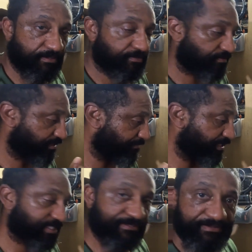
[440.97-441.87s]
Hold on, let
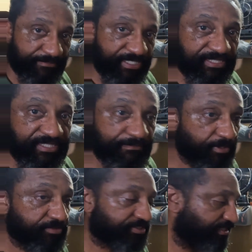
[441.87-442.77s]
me get the
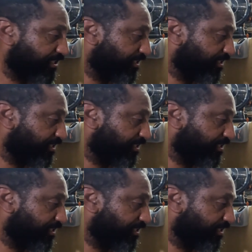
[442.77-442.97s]
immersion